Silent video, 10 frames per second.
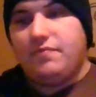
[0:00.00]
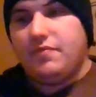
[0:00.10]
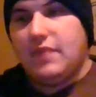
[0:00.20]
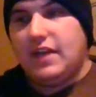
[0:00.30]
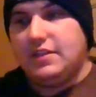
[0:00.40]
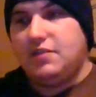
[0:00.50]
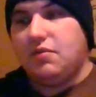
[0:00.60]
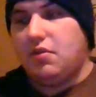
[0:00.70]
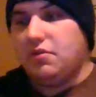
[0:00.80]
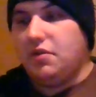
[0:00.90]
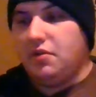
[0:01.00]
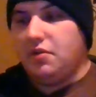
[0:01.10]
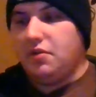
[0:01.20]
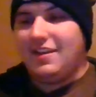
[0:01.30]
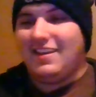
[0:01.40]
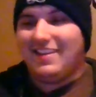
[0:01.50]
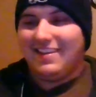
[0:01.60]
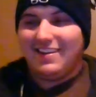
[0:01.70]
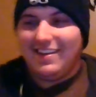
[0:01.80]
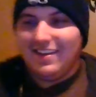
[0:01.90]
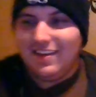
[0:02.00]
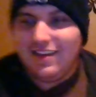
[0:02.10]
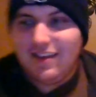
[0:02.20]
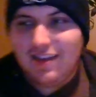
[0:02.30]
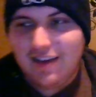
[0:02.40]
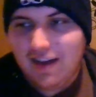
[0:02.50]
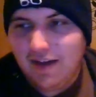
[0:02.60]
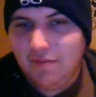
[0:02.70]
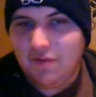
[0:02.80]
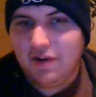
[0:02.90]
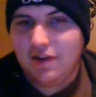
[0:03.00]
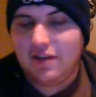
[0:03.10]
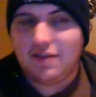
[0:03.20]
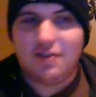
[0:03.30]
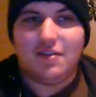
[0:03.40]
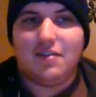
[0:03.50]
As you all know, I'm running.